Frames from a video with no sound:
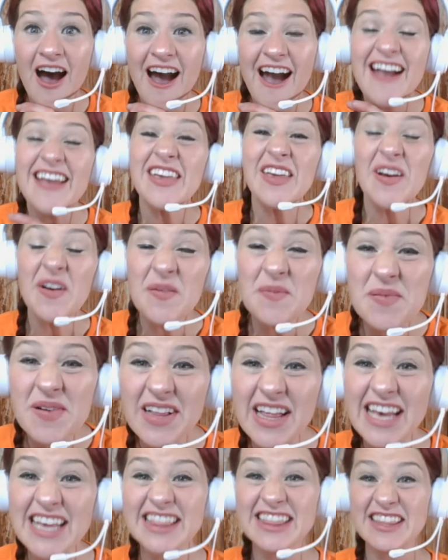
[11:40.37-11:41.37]
You
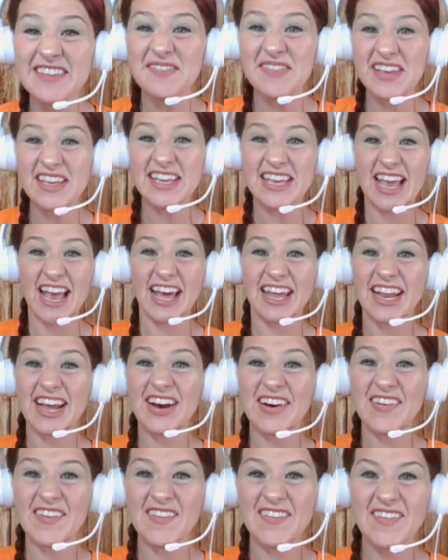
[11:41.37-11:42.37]
played the piano?
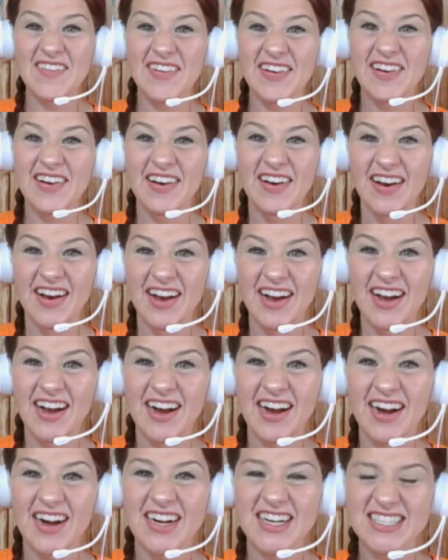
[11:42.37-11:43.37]

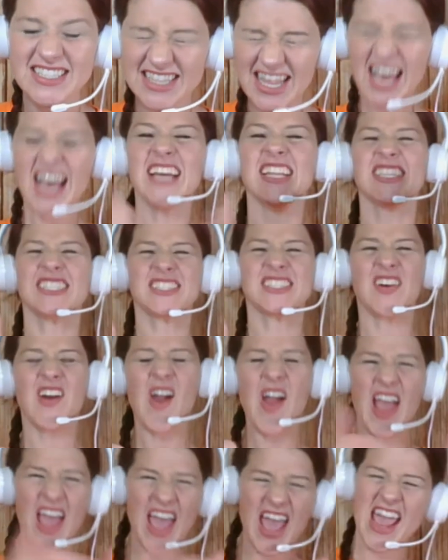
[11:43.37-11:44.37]
That's
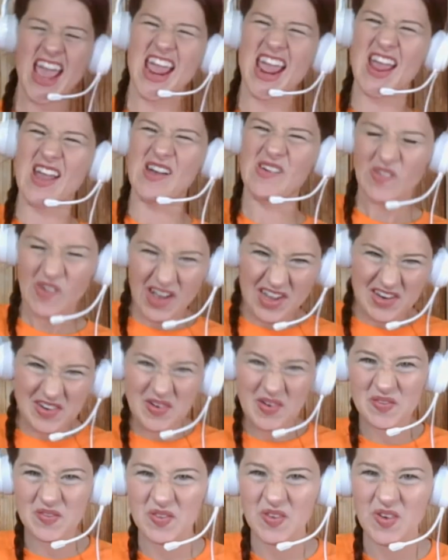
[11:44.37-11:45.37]
great.
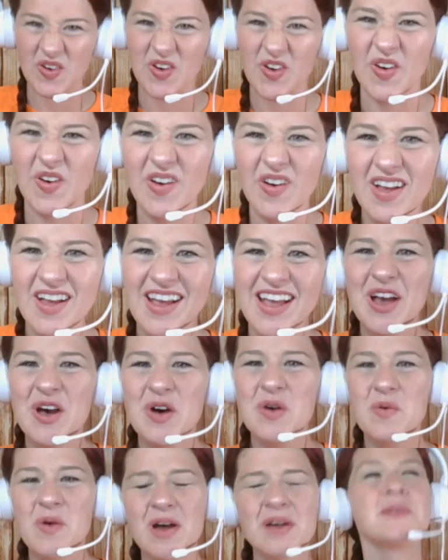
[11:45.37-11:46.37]
Wonderful.
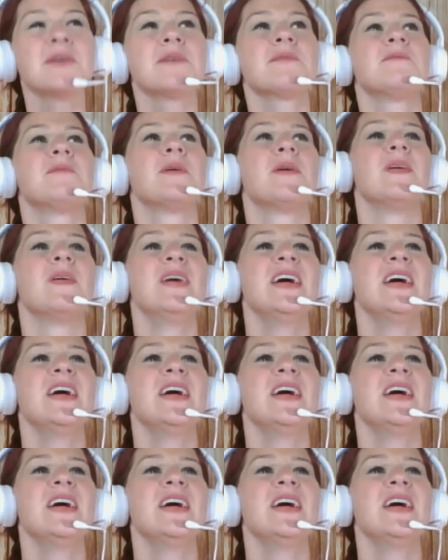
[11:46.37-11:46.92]
Wonderful.